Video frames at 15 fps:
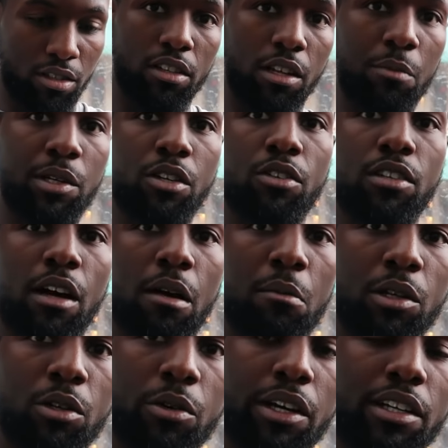Let me know down
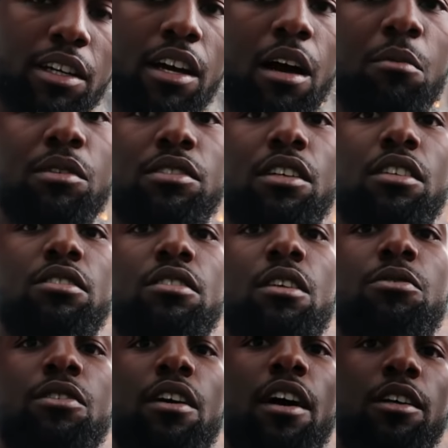below in the comment section
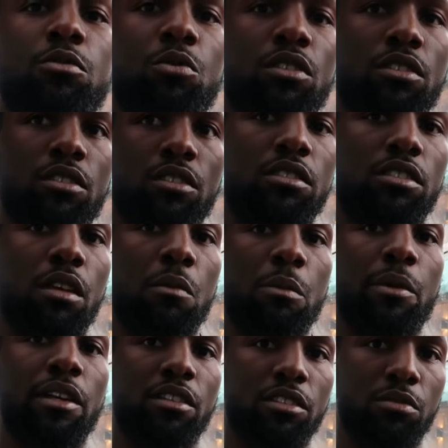if you guys wanna see me
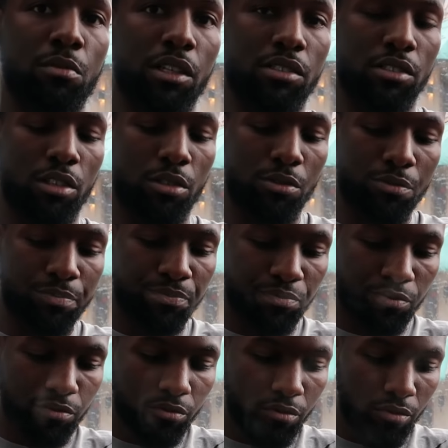make this myself.
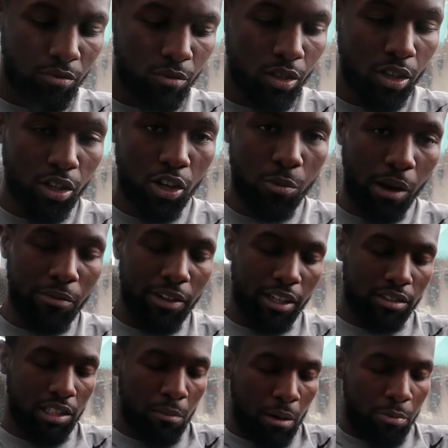Oh, I
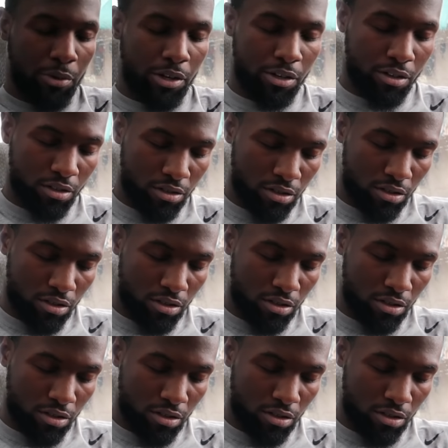forgot to say my prayer.